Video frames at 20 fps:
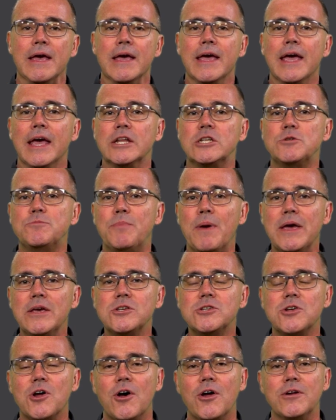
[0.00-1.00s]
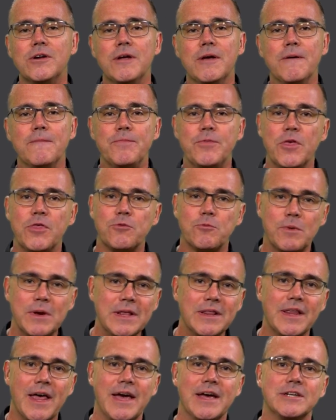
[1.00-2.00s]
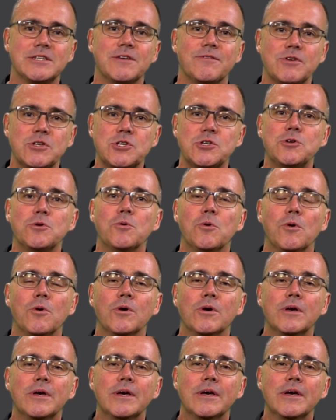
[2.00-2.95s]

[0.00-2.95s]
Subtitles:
it's based on the 3 legs of a stool: